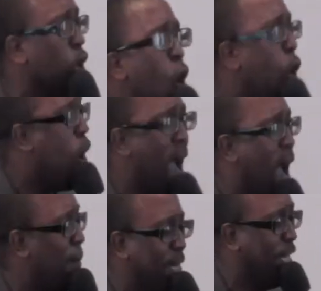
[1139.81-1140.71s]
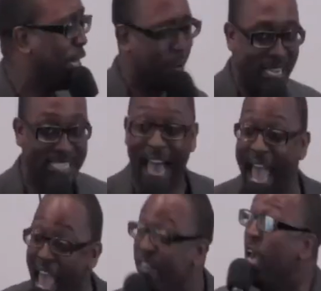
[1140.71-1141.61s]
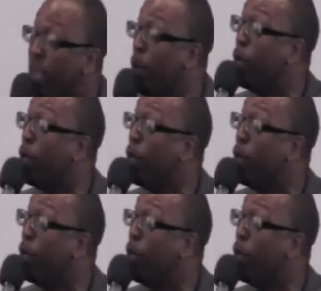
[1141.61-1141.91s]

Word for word: or how many degrees I have. It was